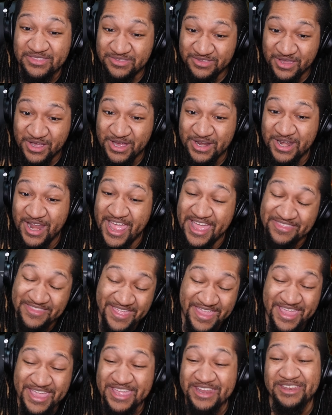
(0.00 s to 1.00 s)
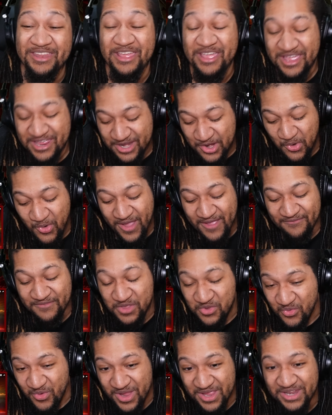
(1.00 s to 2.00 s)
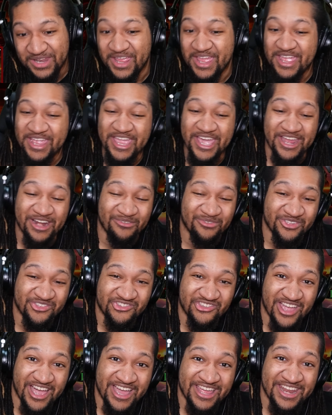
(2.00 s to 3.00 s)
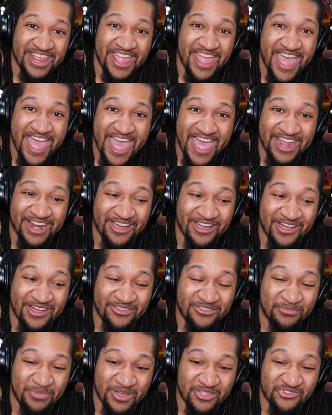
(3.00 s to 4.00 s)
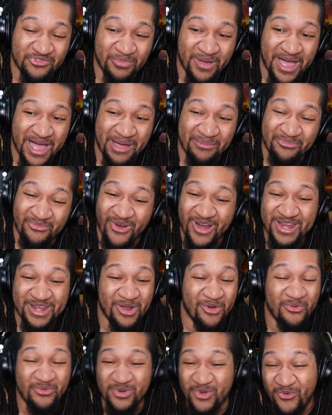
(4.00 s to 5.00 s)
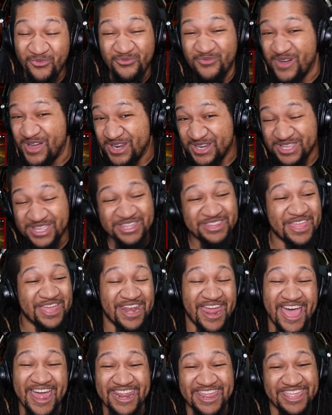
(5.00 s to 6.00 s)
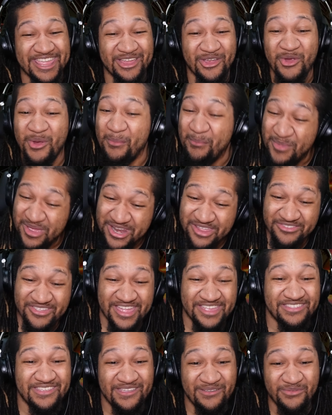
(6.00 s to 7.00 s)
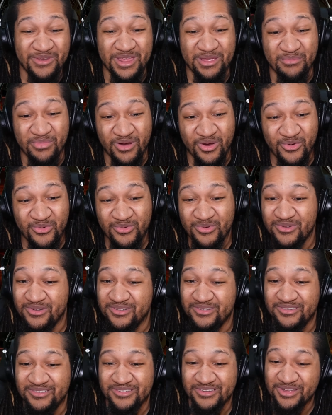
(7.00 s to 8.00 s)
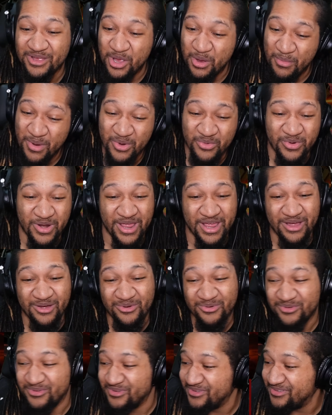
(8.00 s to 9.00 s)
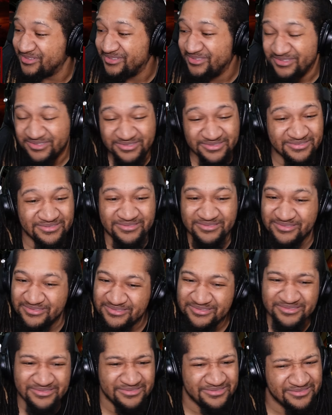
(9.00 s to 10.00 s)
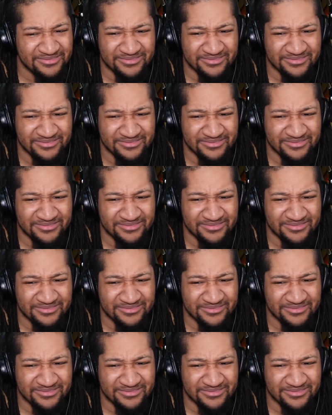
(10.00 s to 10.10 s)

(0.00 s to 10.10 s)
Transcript: done at the end. No F-U-N, kind of a shot at uh SpongeBob, right? No, no fun. Get that out of here. Menace activity, bro. I'm gathering now. my whole family tree.